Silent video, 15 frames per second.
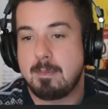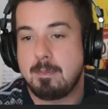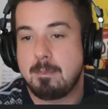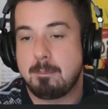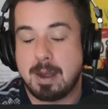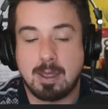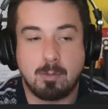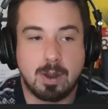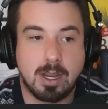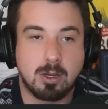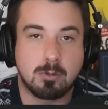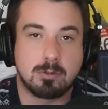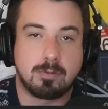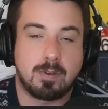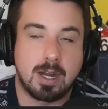By the way, I do
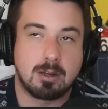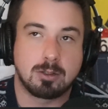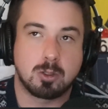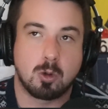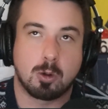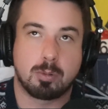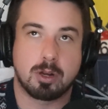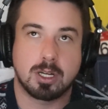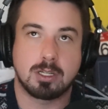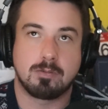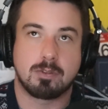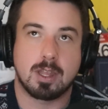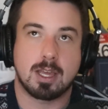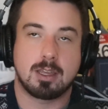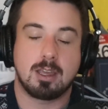have a final score prediction
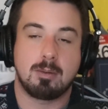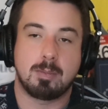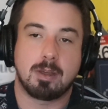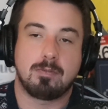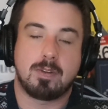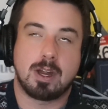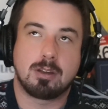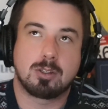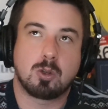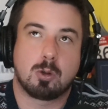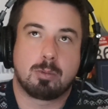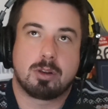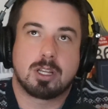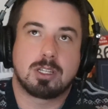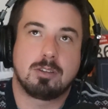for that game. My final score
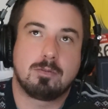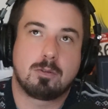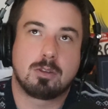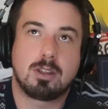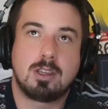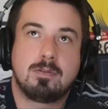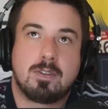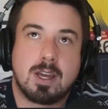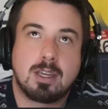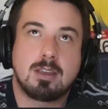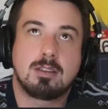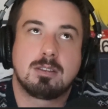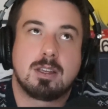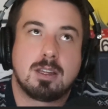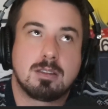prediction for the
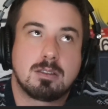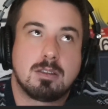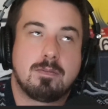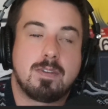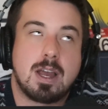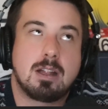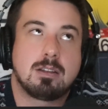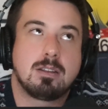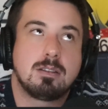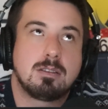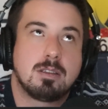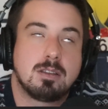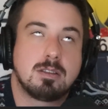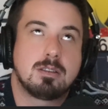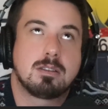Vikings against the Falcons
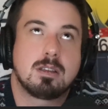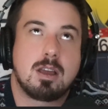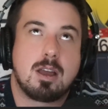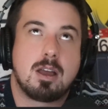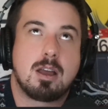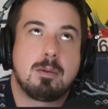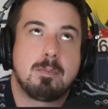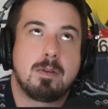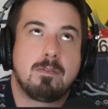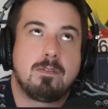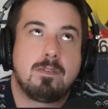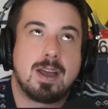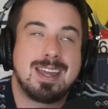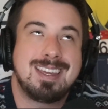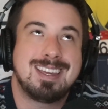is
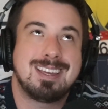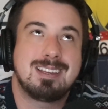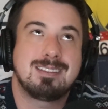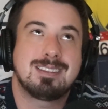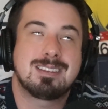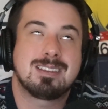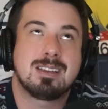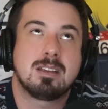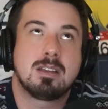Vikings